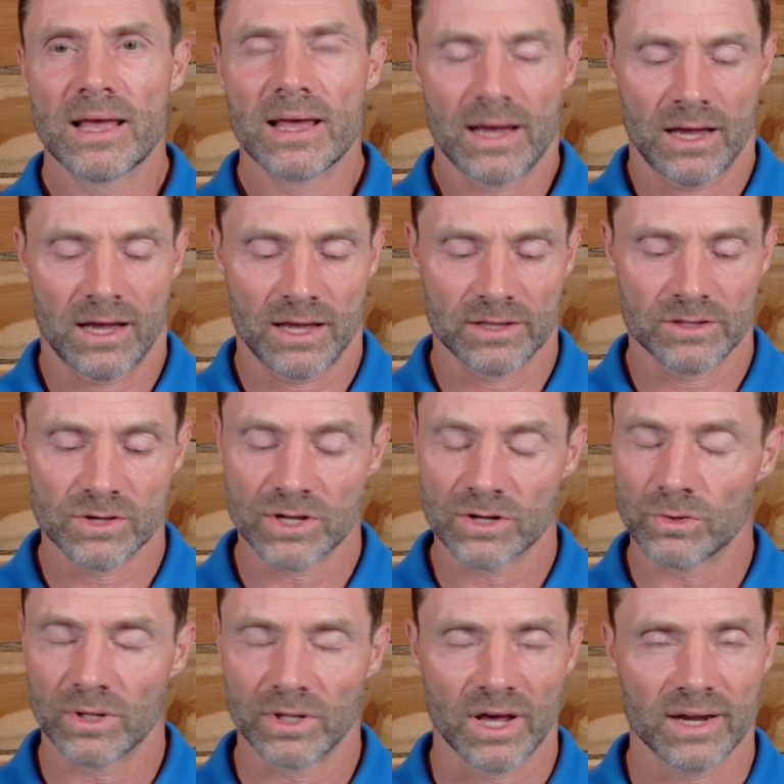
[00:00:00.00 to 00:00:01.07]
You can
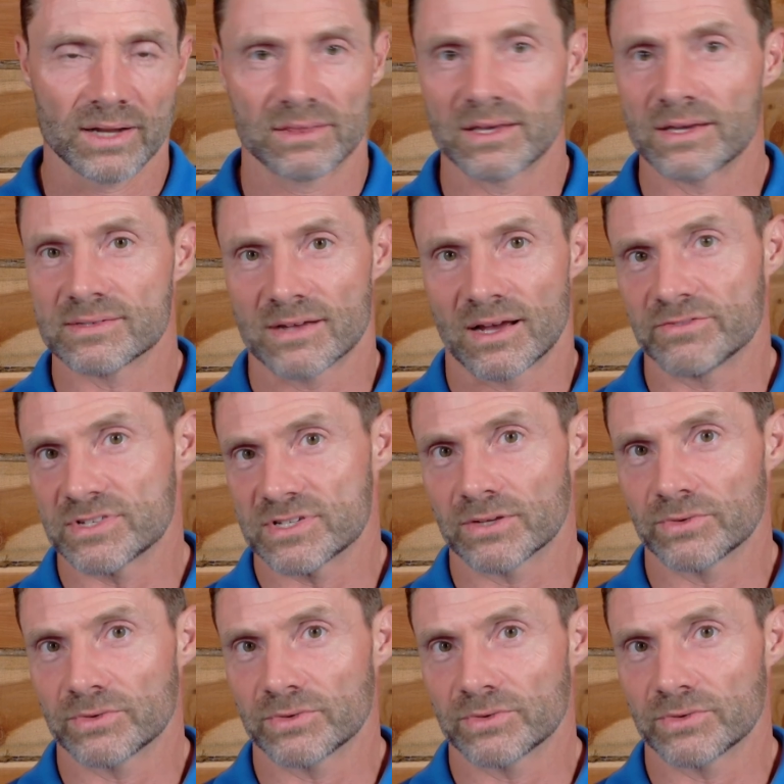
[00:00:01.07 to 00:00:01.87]
do a lot of things, obviously,